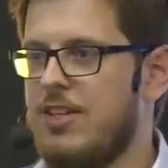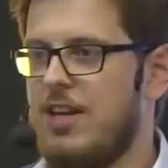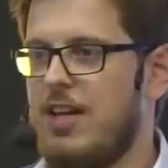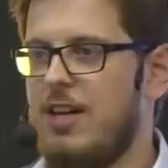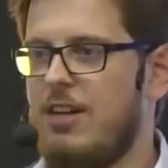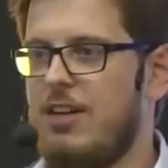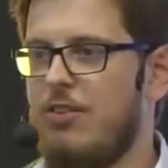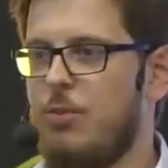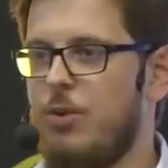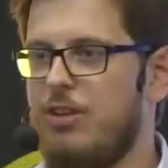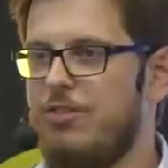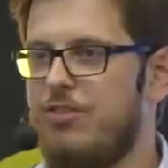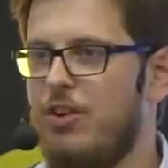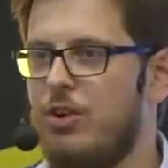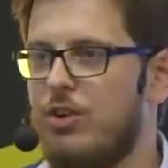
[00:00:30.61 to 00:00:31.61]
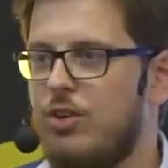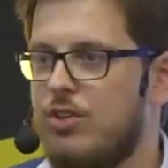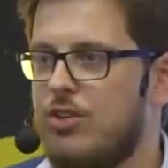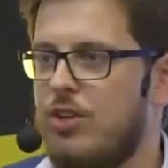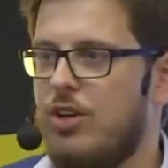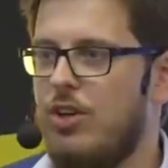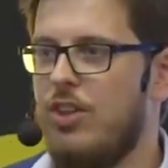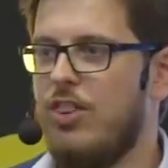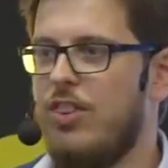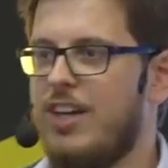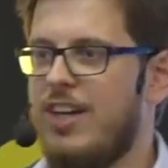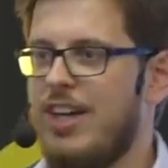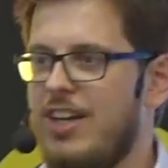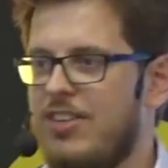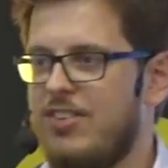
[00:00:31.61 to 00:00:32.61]
I will focus on the
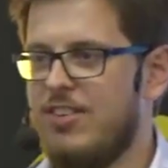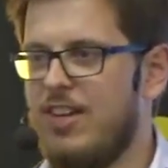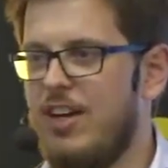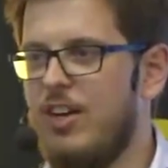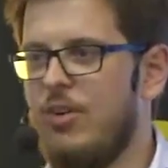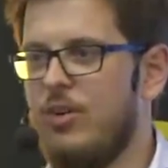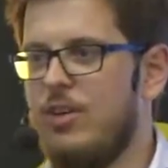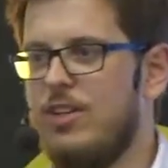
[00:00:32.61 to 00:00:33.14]
case now